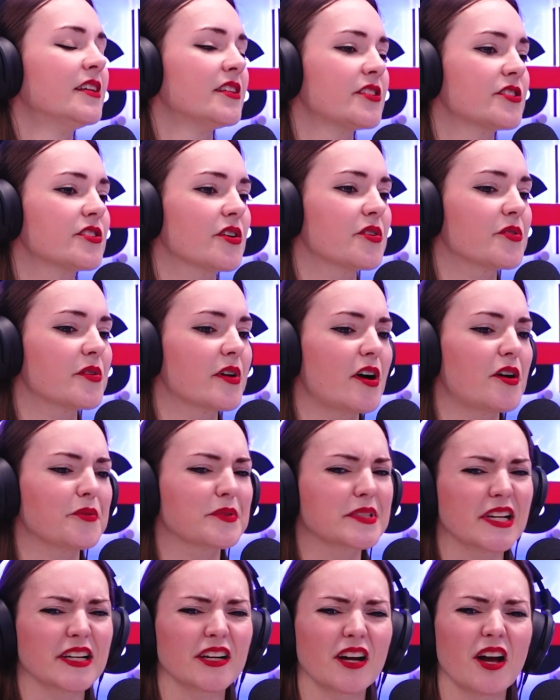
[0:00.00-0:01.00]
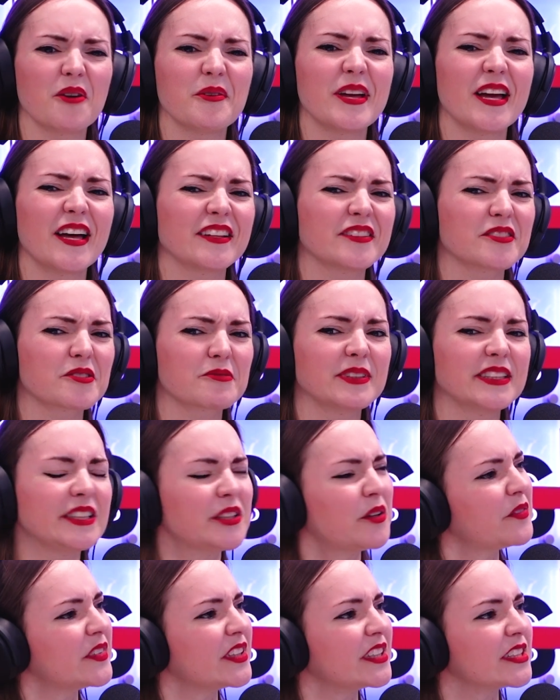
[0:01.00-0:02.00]
So I was like, oh yeah, that's really
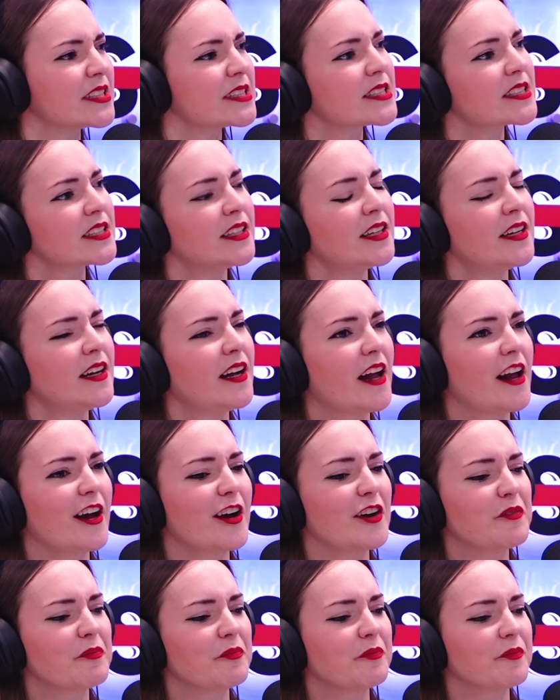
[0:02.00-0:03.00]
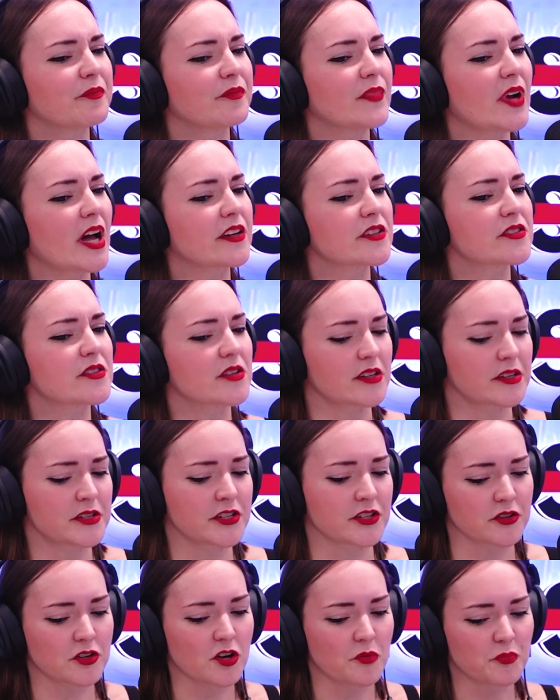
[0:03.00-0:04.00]
obvious. And
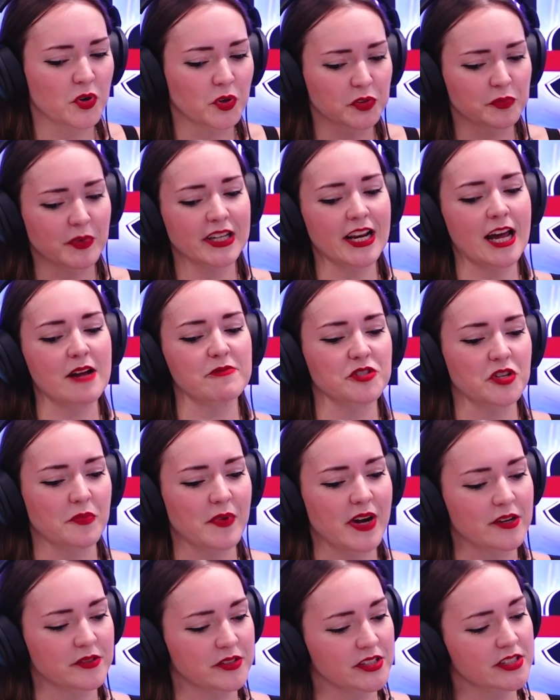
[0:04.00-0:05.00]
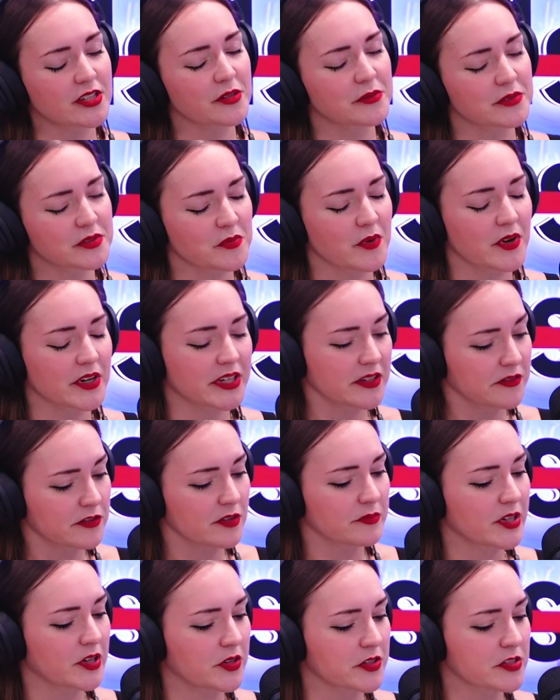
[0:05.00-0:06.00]
got pulled my laptop out because I was working
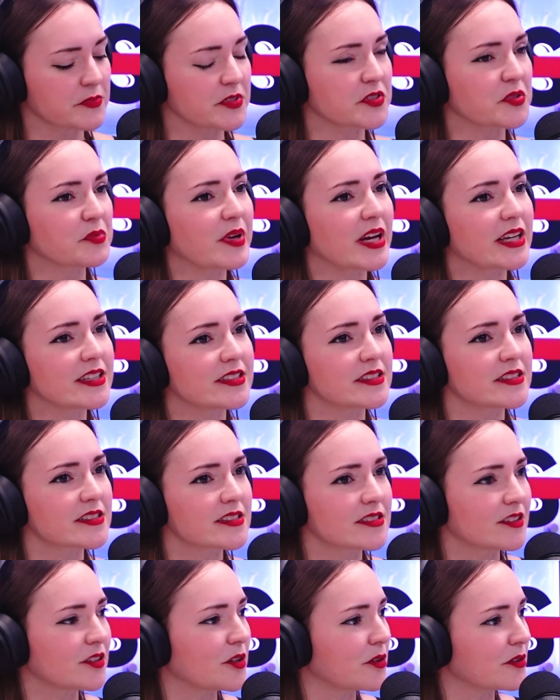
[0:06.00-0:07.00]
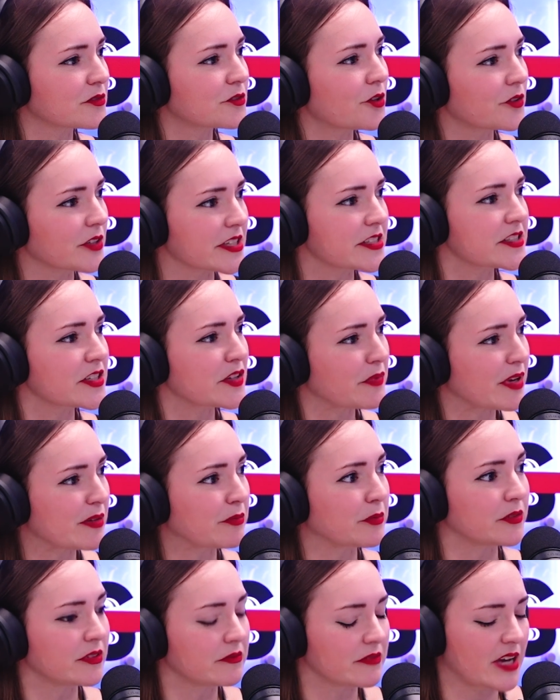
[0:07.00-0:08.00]
from my hospital bed, as a lot of chronic sick
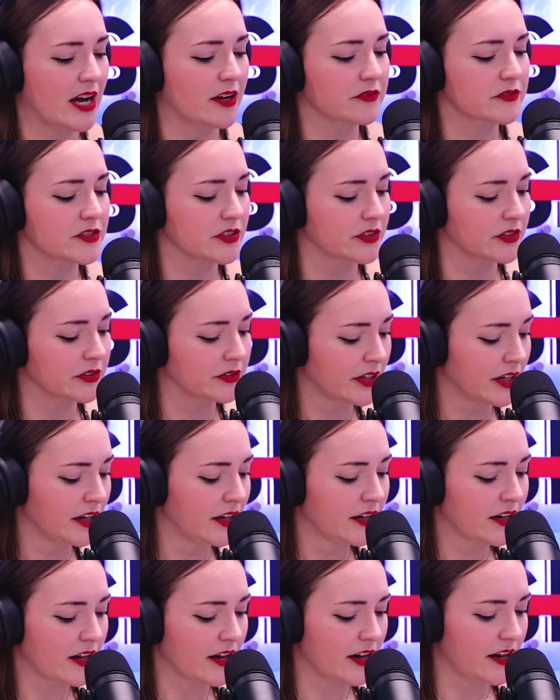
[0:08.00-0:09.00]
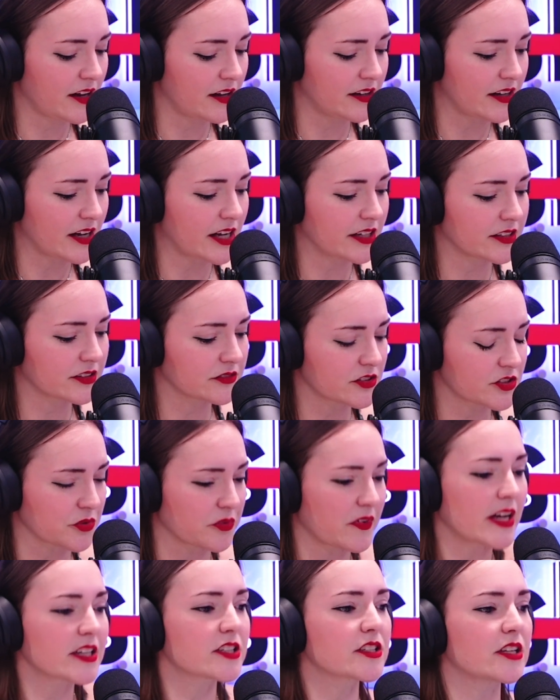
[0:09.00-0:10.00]
people have to, and sort
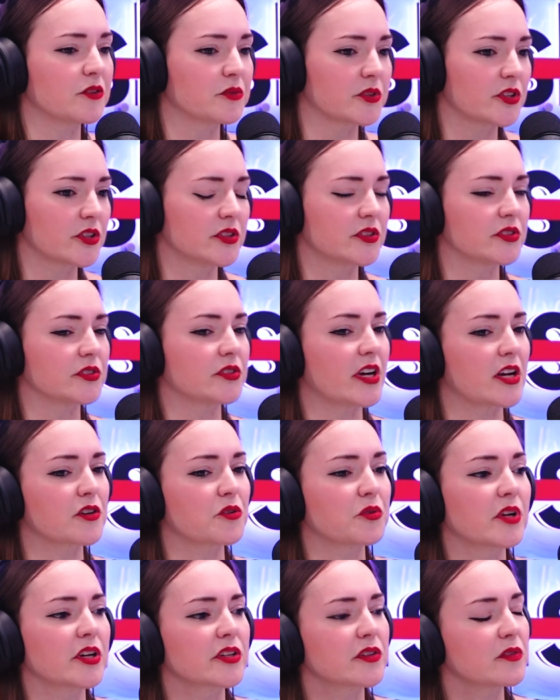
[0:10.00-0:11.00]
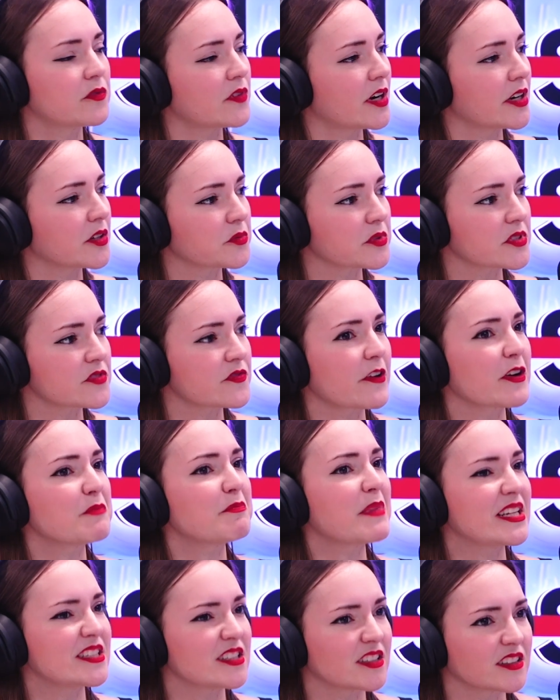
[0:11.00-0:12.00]
of had a little Google, and all I could find was very
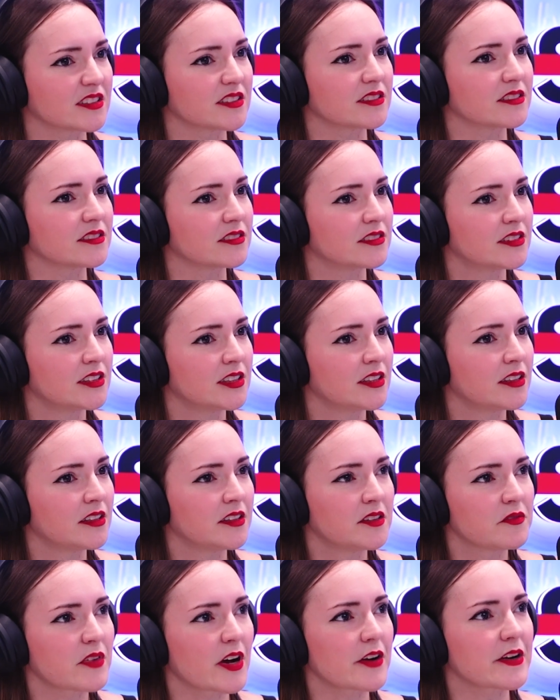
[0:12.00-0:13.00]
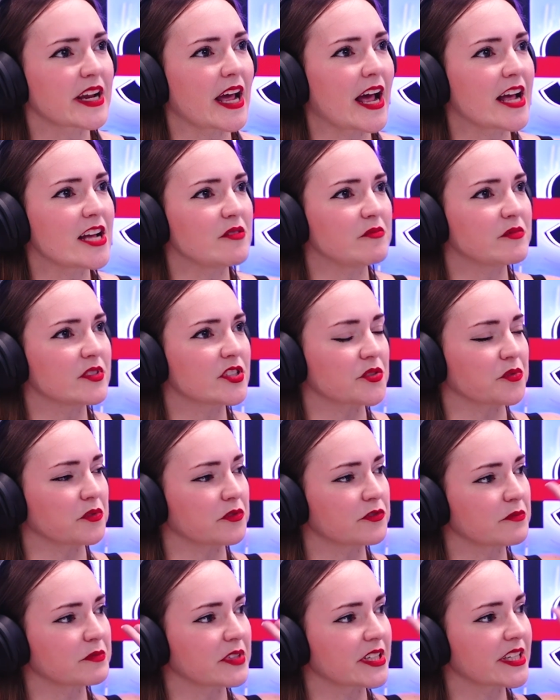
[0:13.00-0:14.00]
medical, very aimed sort of
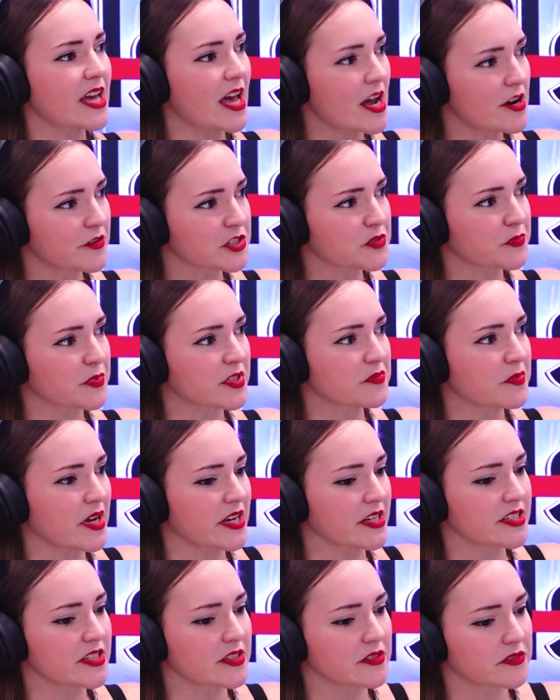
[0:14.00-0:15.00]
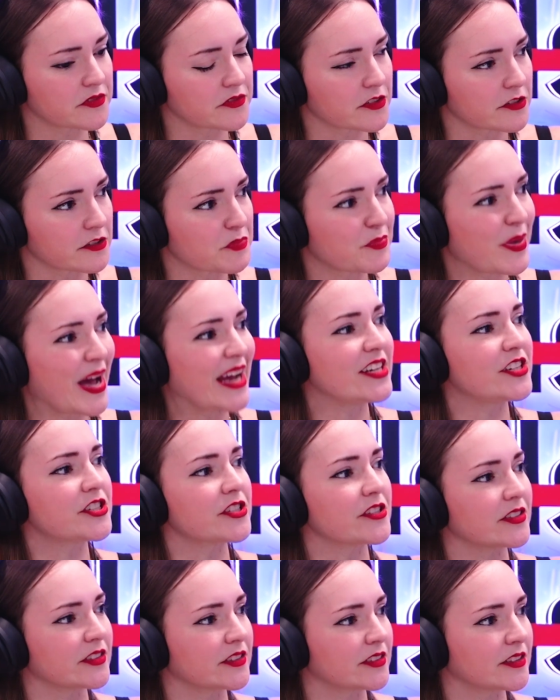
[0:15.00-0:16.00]
from the carer's perspective for a
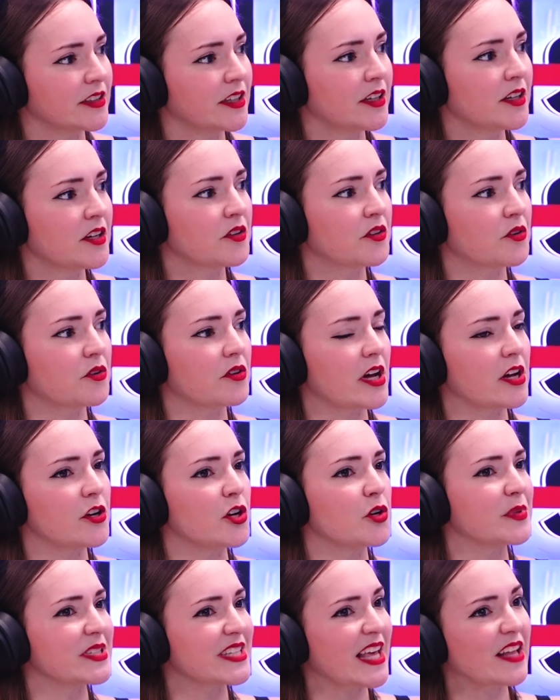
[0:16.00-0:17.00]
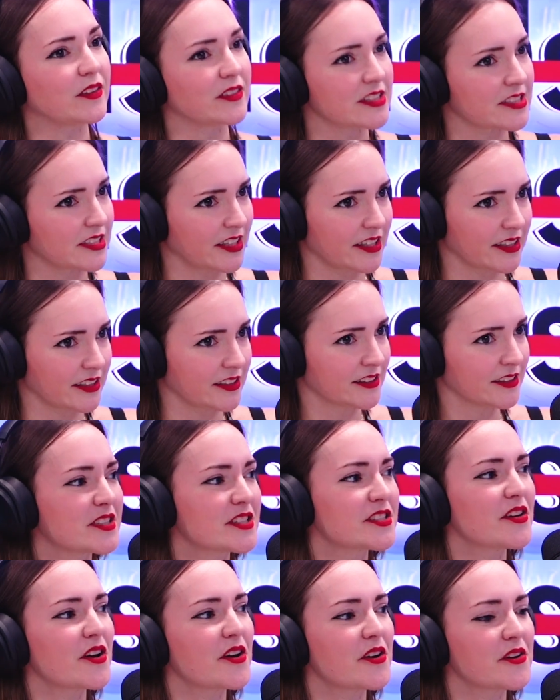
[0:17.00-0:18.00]
patient who was elderly.
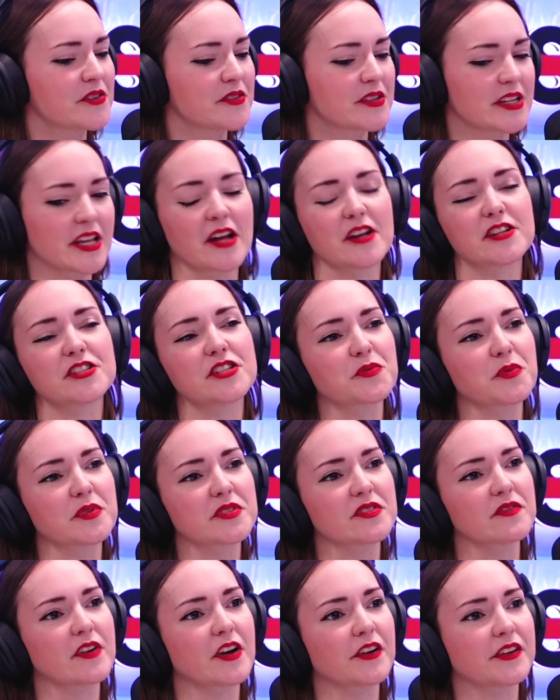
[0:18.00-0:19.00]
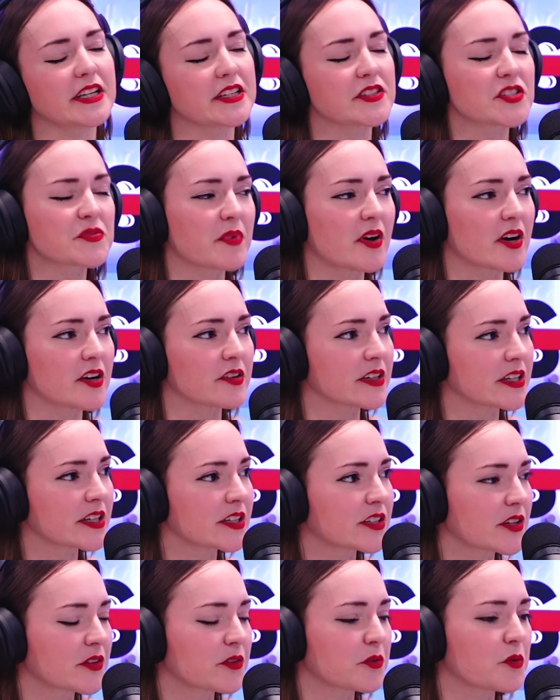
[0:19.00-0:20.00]
So yeah, it just wasn't very inspiring.
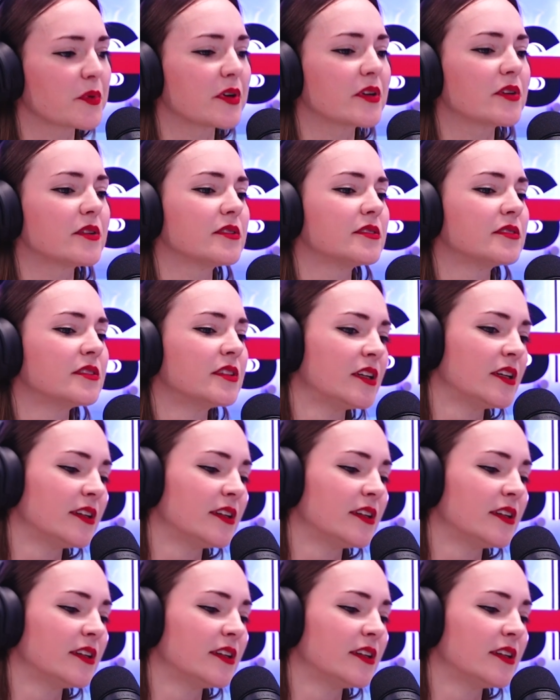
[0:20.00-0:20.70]
And I thought, well,